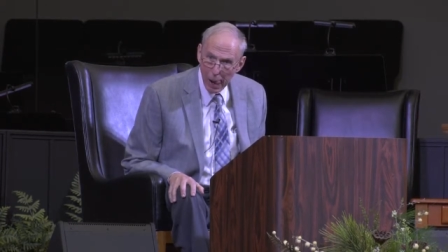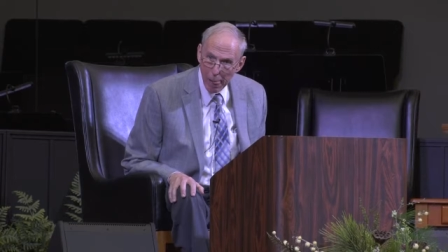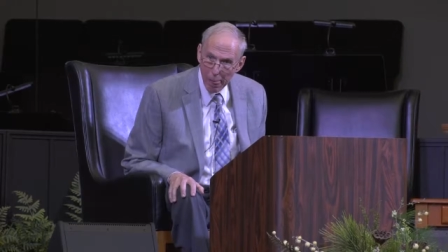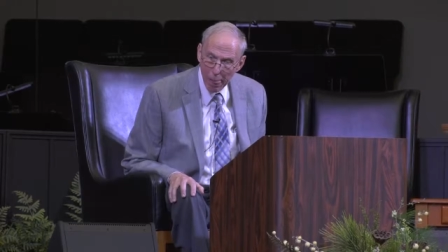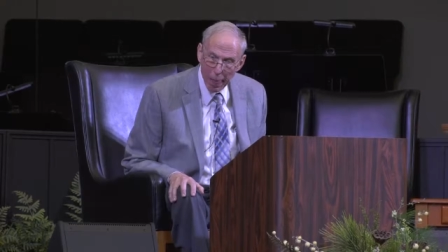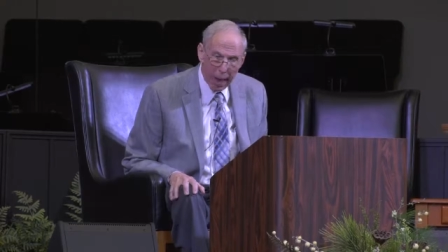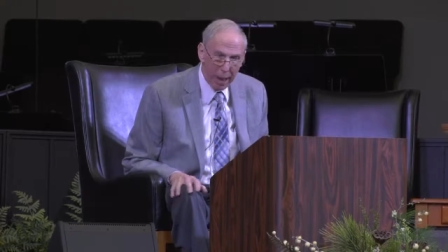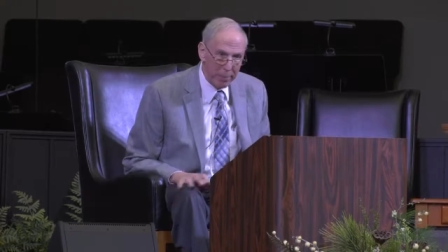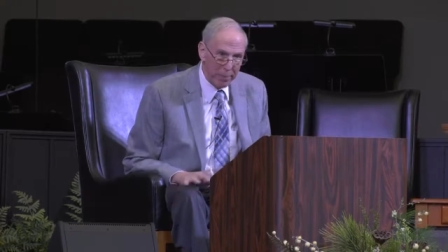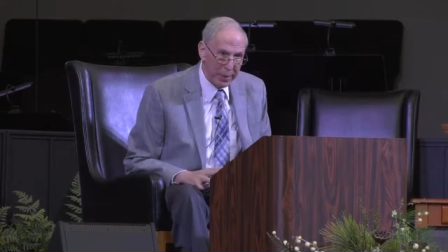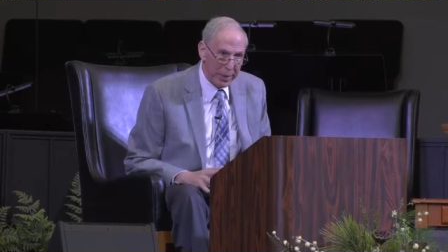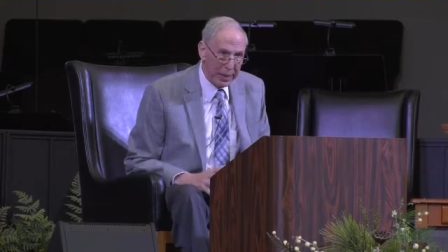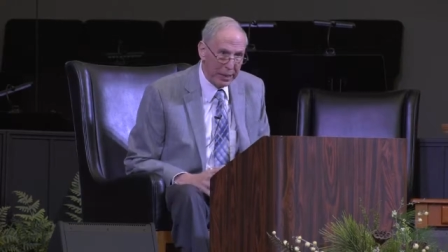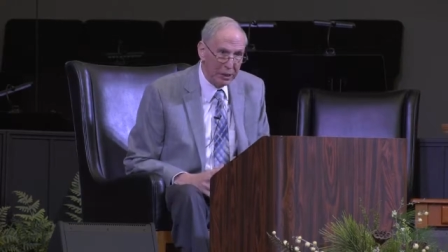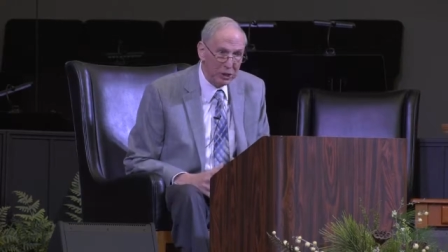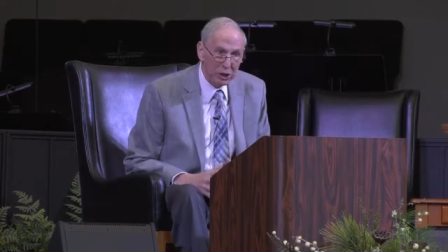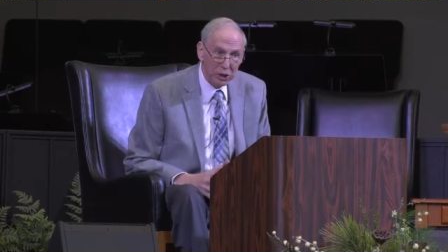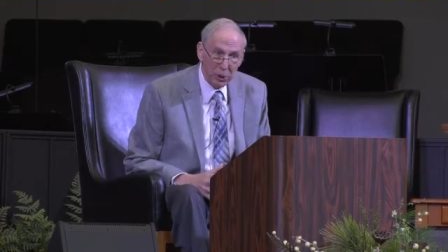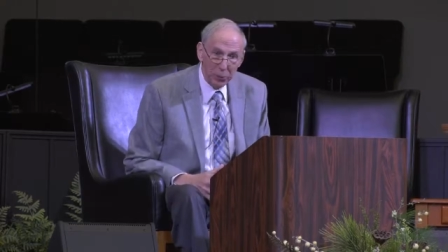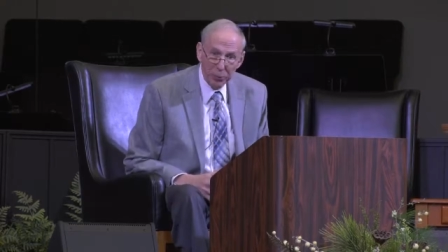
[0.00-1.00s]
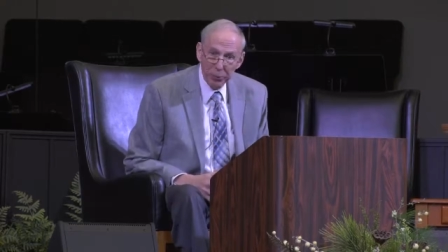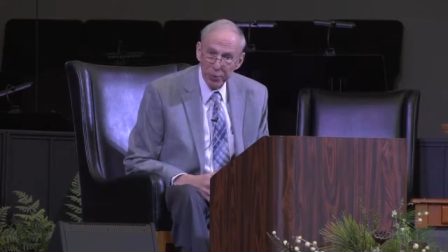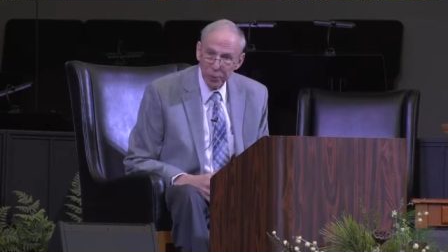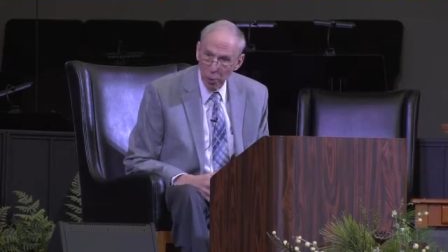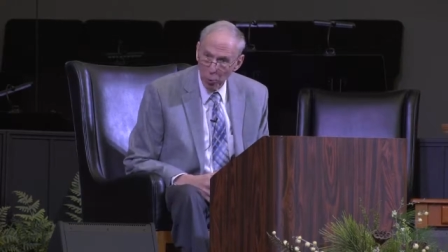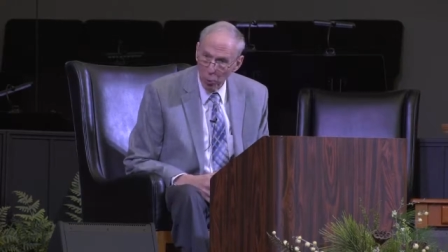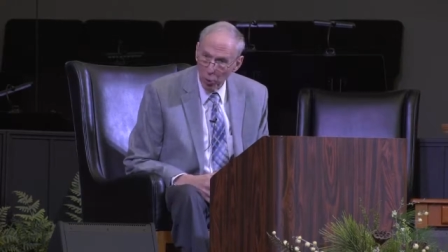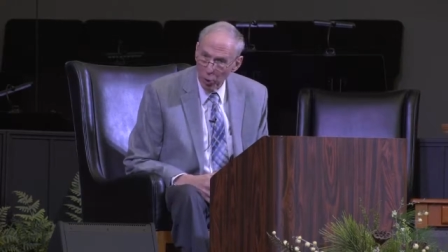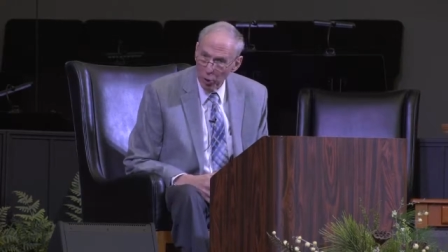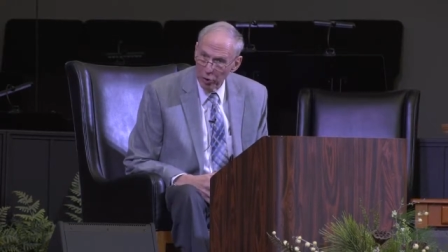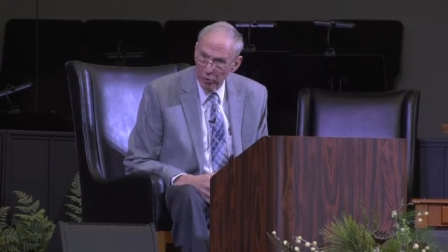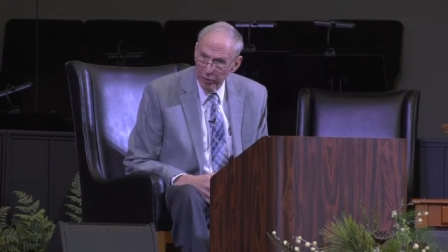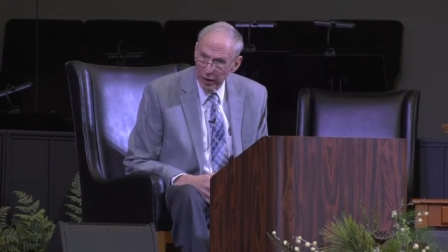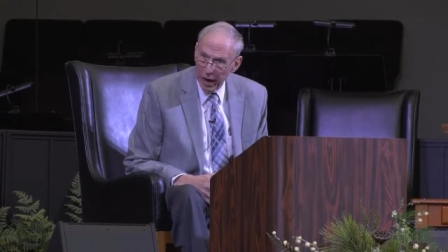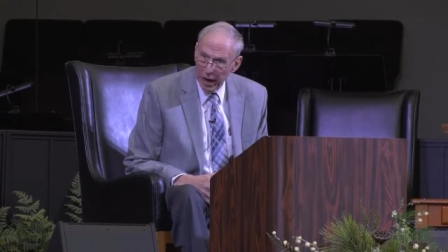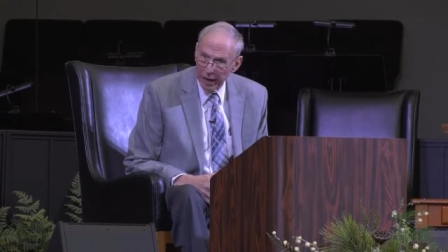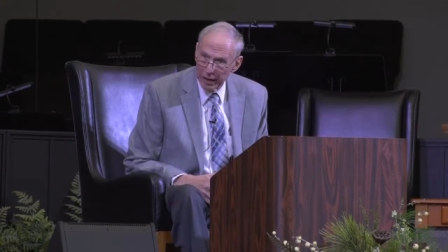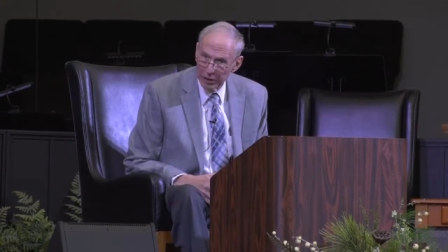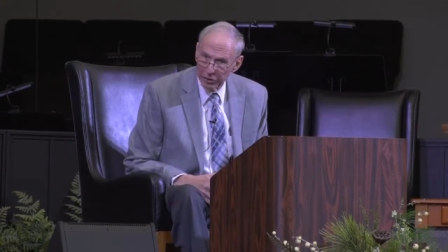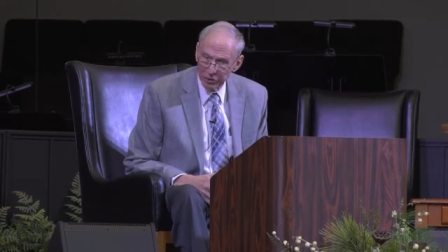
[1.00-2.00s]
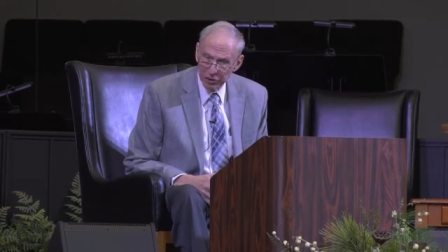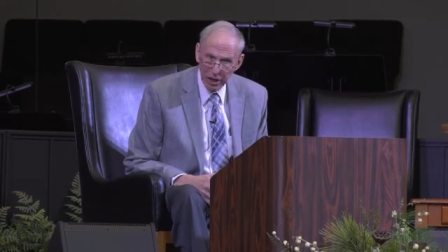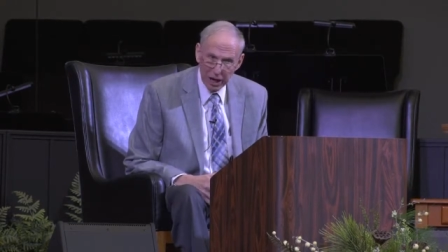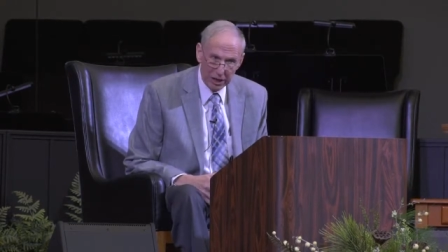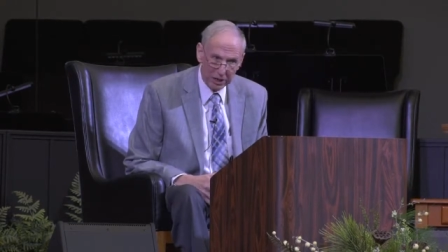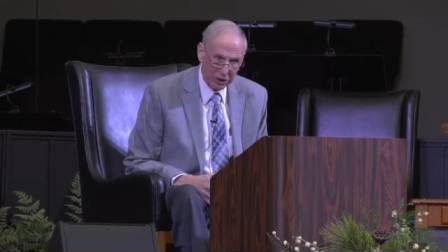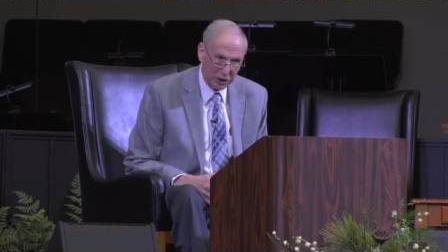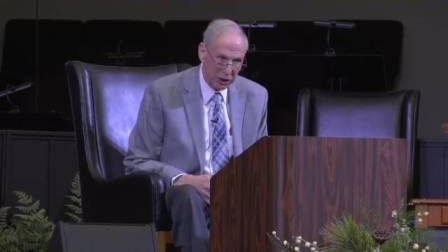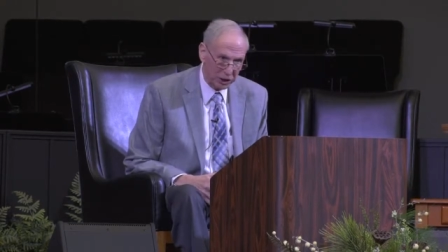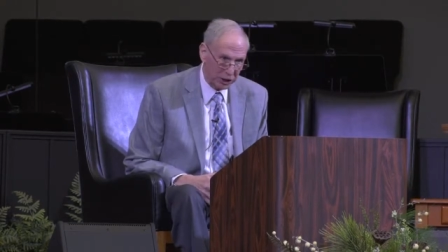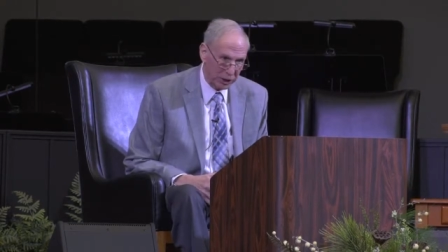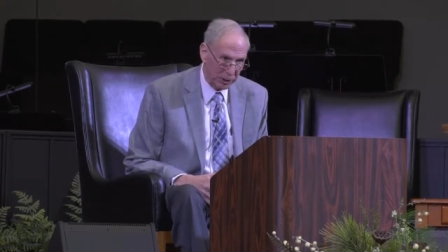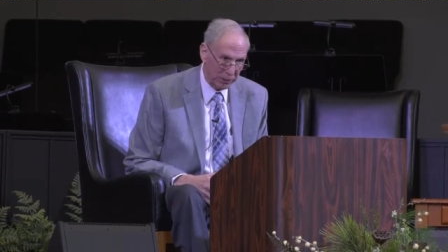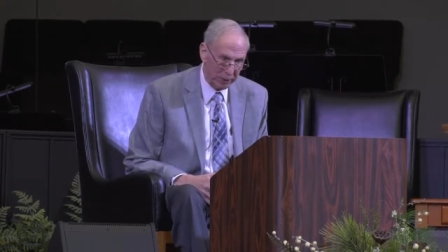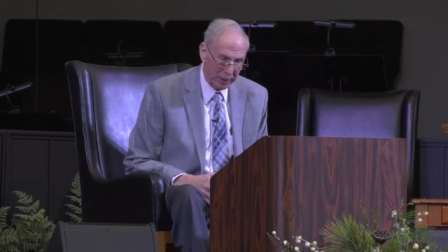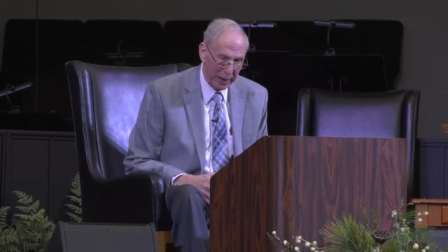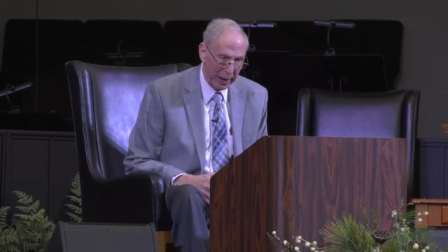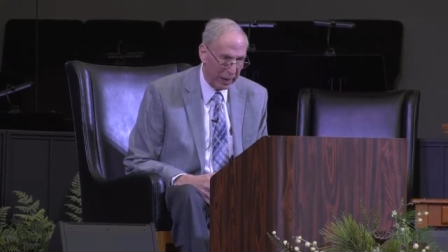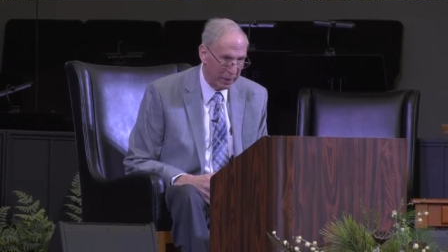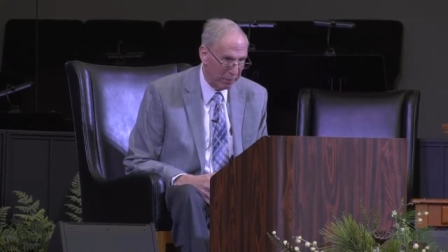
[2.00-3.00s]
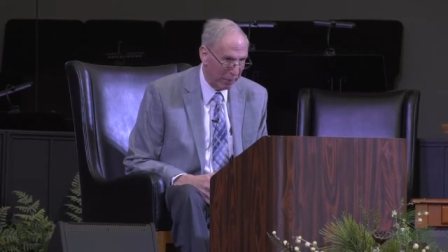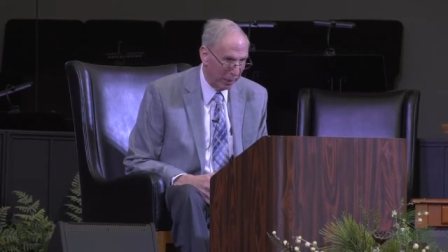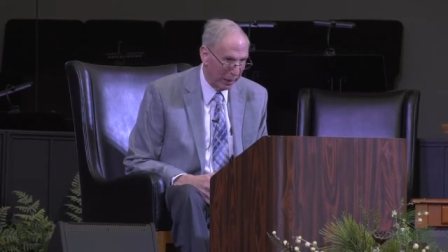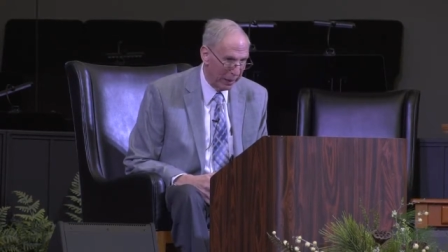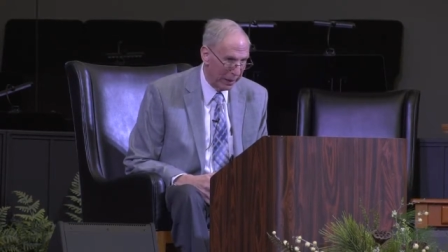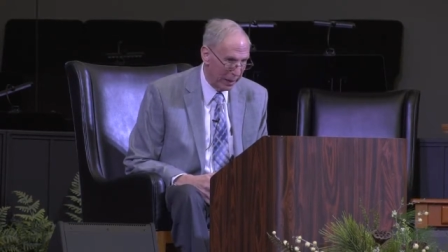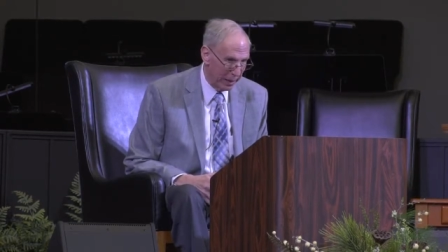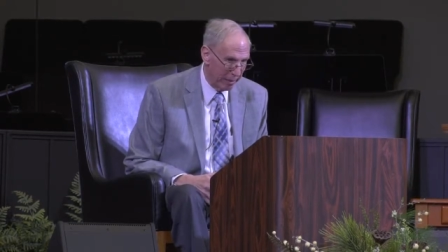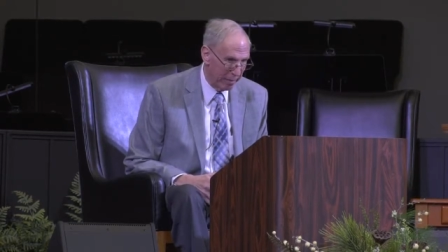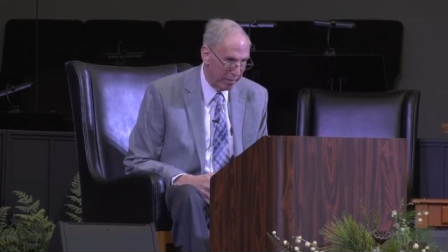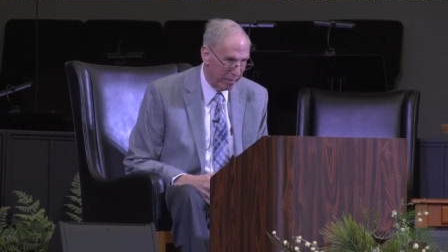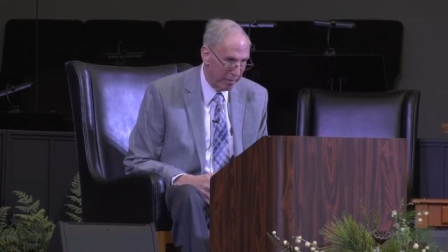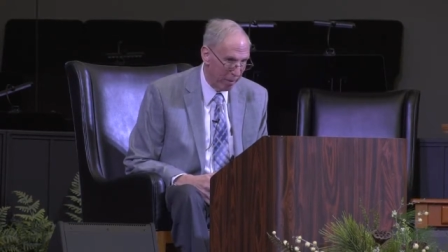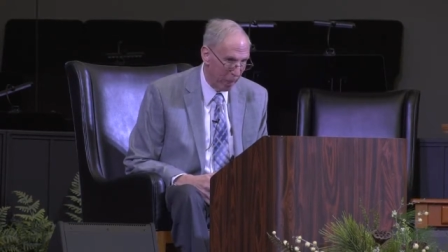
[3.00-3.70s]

that means the word of God is not just something I believe